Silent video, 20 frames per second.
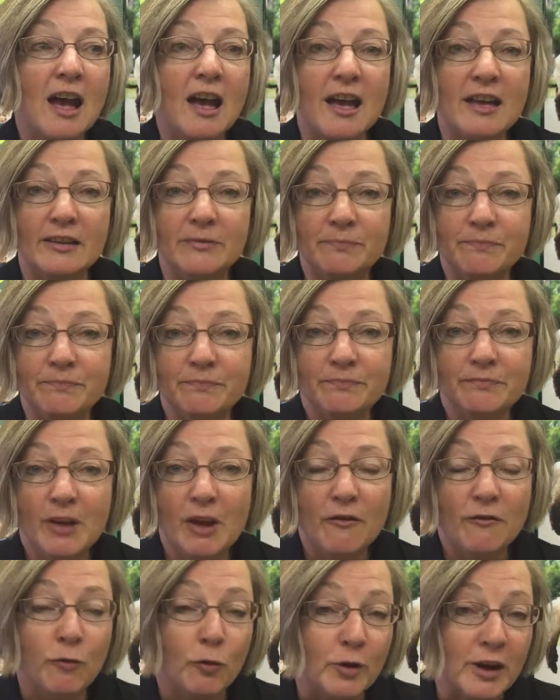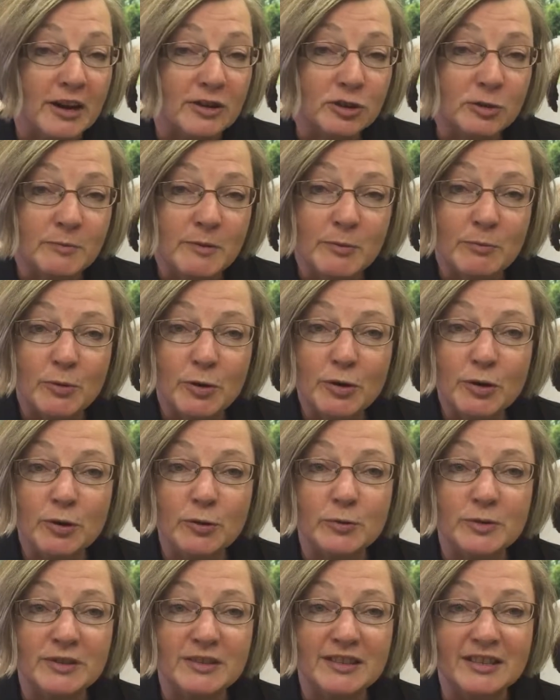a 4-H member who
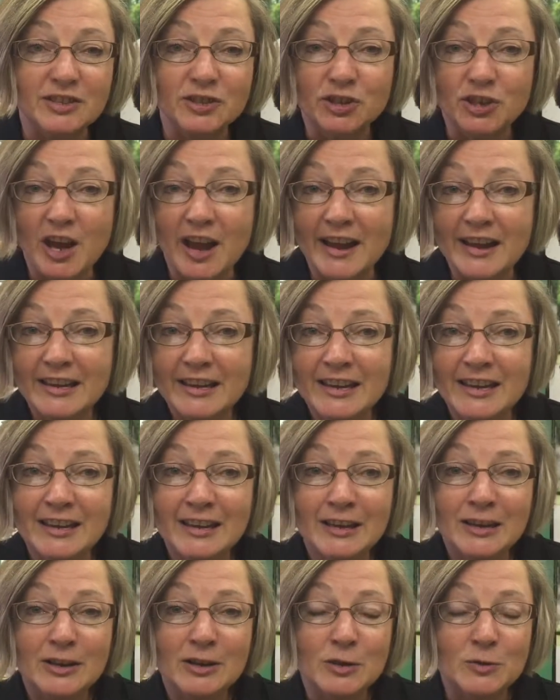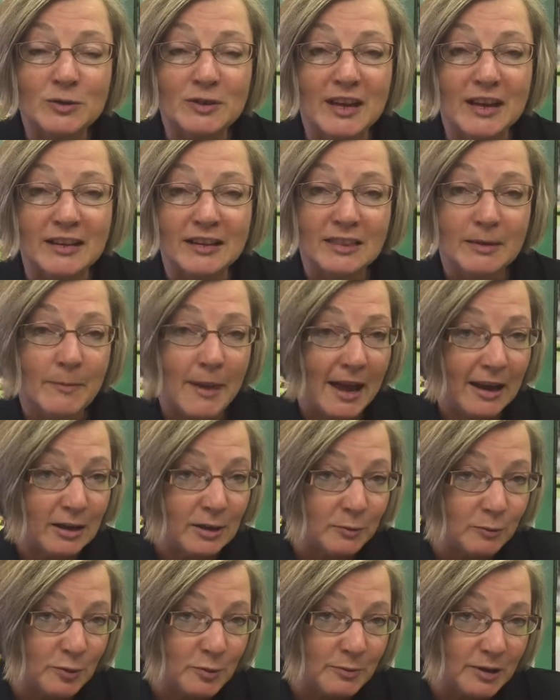was the shy kid who sat at the back of
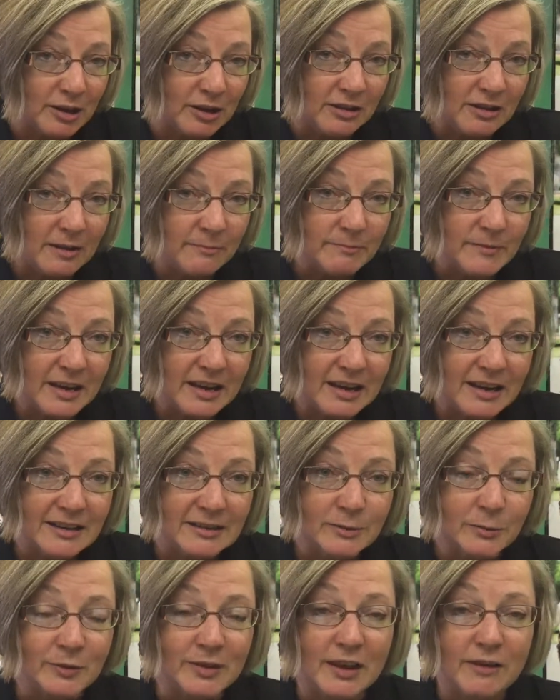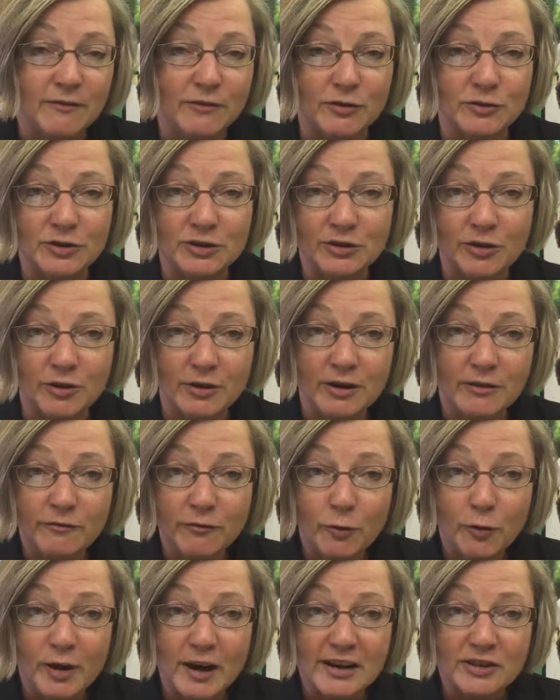the room in club meetings when they first started
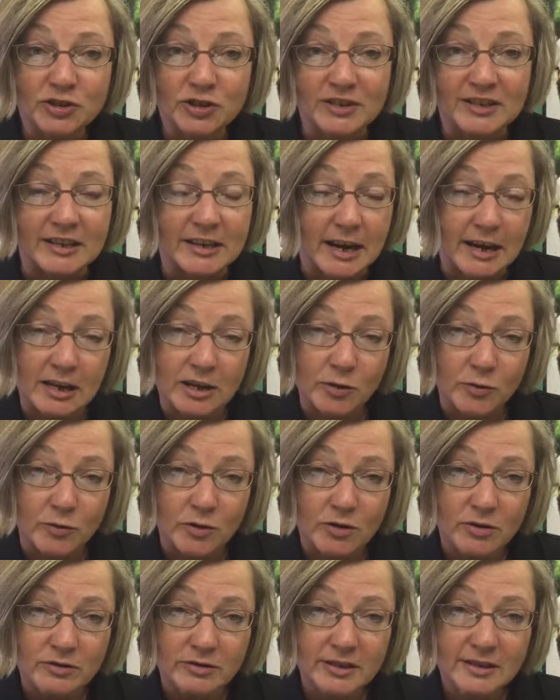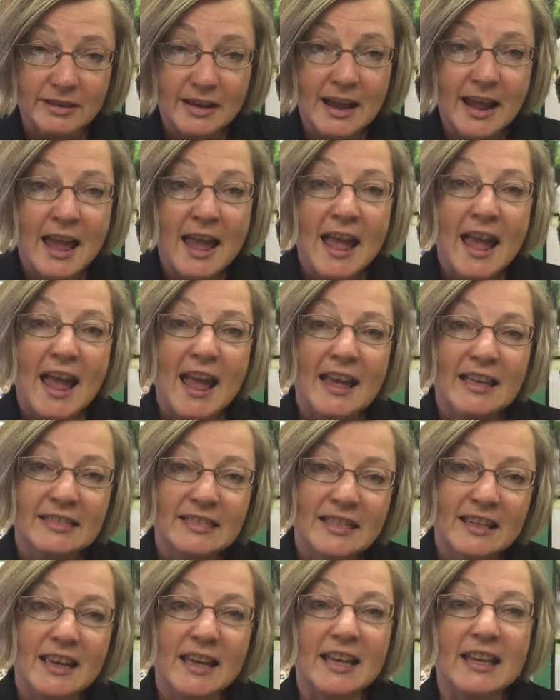4-H as an 8-year-old.
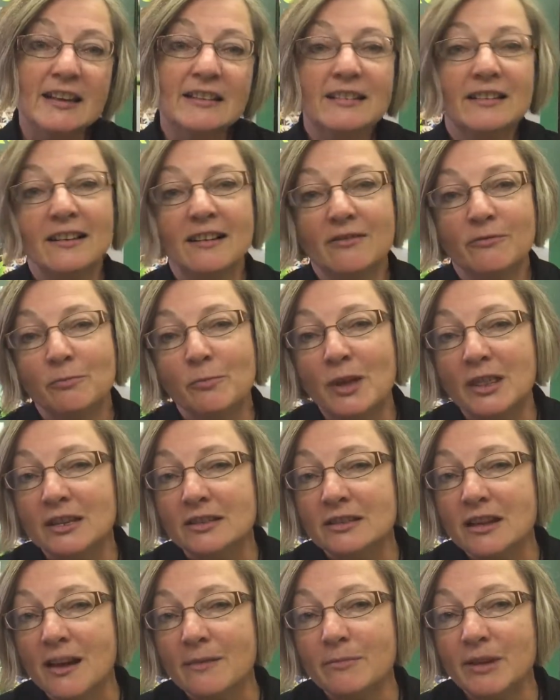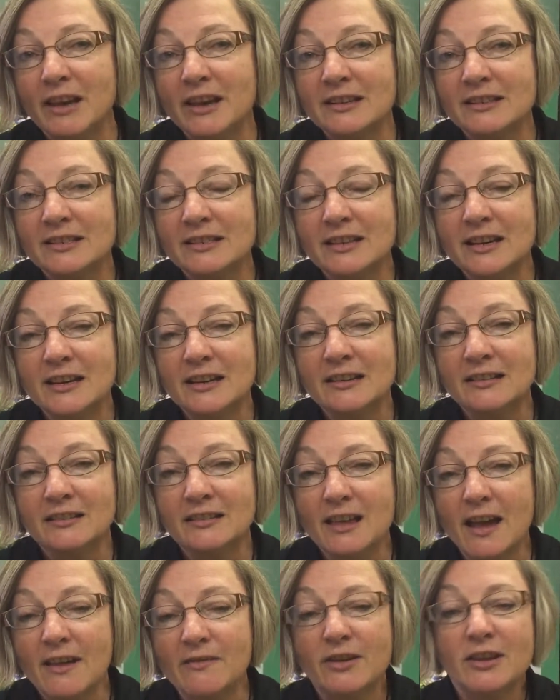And then by the time they got to 10 and
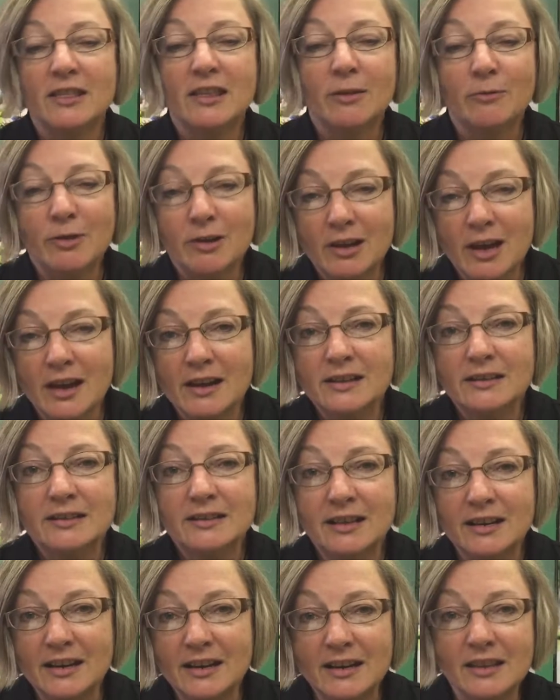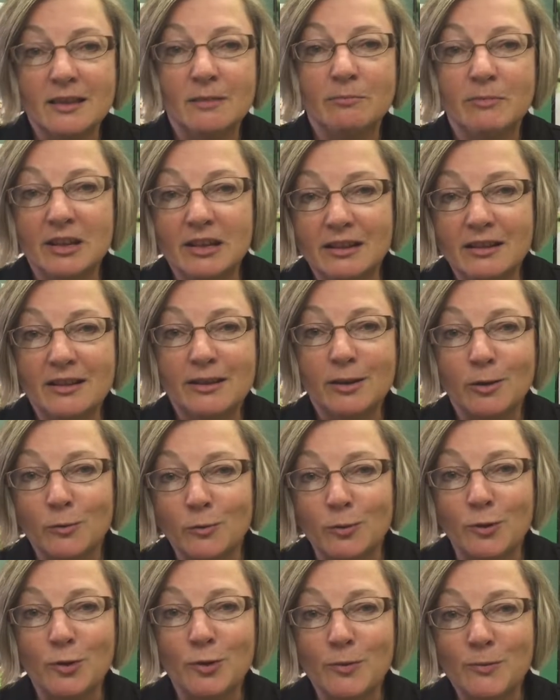11, they were kind of sitting in the middle of the
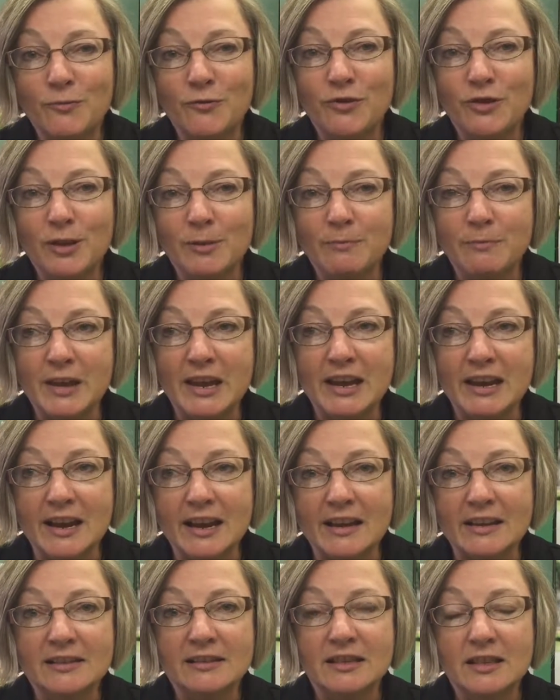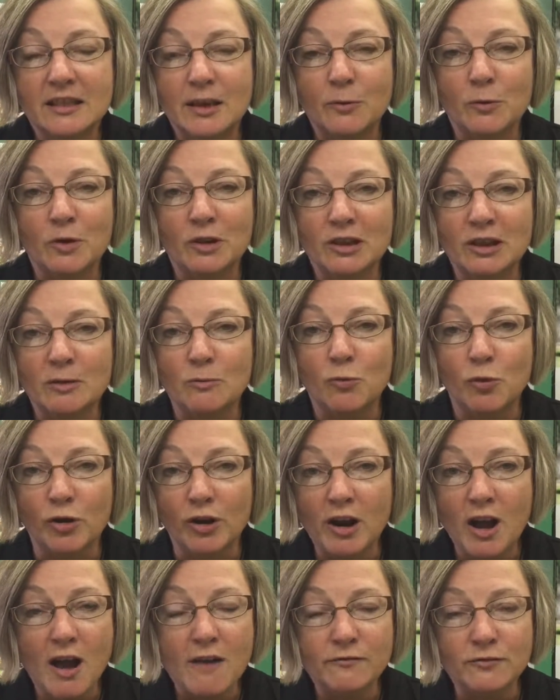room for the meetings and they were a little more
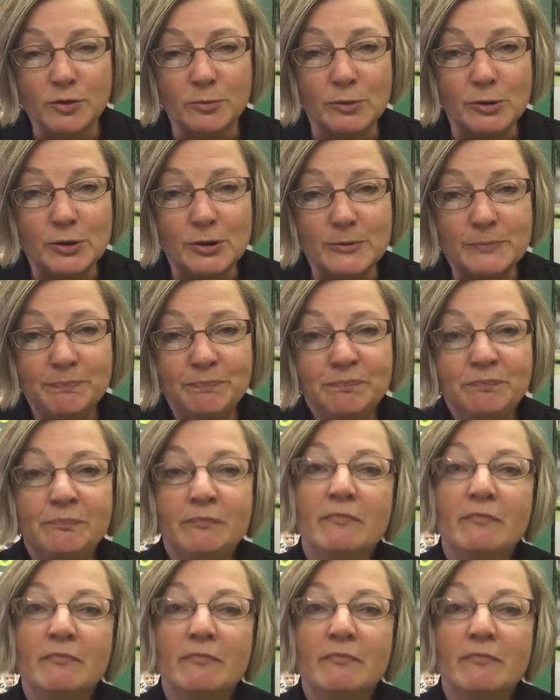comfortable.